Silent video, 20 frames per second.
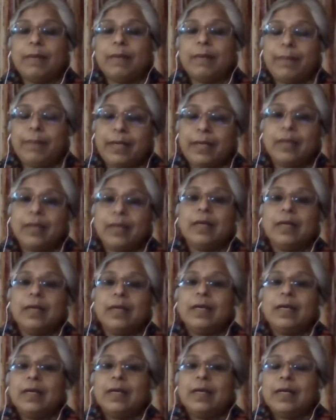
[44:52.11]
Maybe
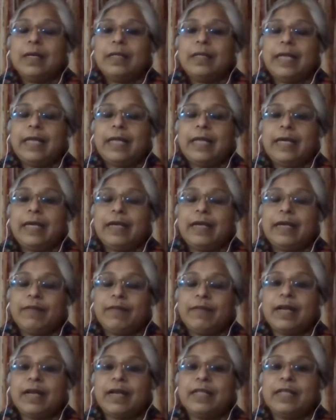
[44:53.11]
they
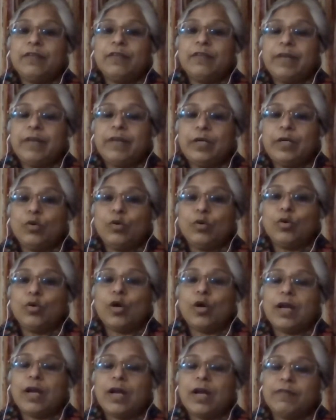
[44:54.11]
give another window
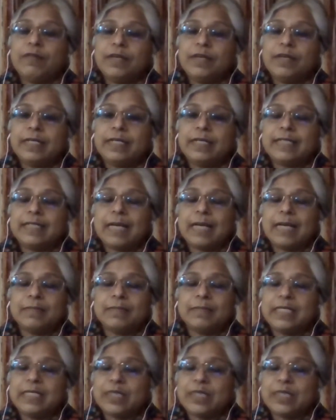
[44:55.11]
or after exams.